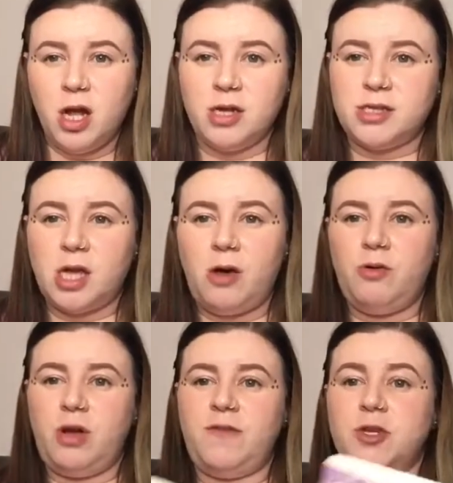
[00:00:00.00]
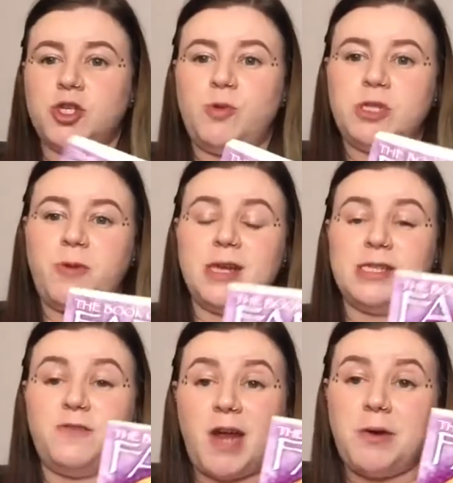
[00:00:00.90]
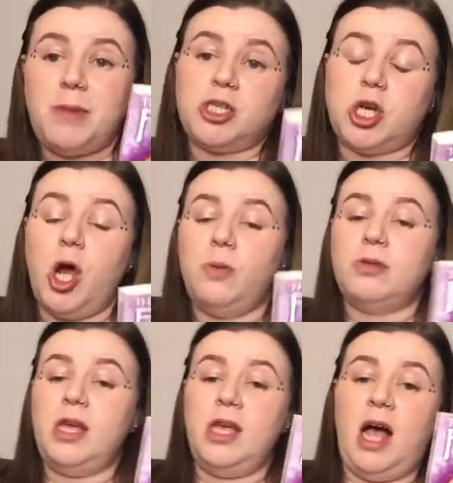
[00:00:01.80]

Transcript: So if you just want to practice fairy magic only